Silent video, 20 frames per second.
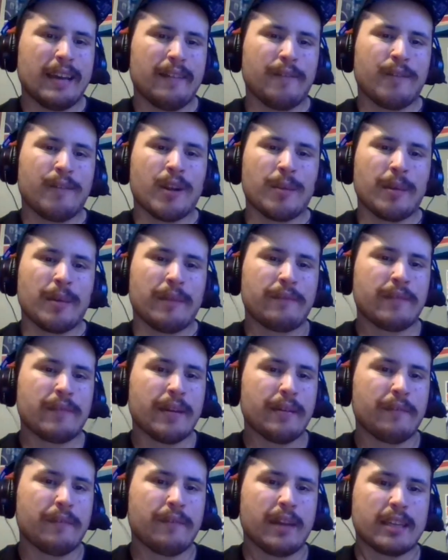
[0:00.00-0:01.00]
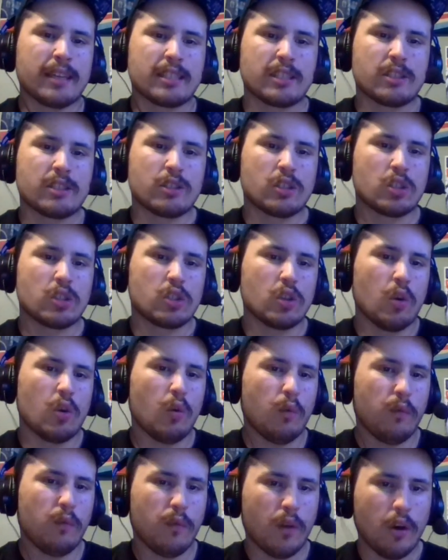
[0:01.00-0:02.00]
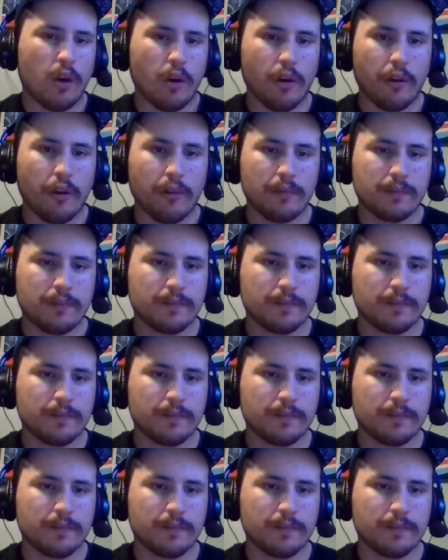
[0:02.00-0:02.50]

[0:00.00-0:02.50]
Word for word: One of my favorite fights so far.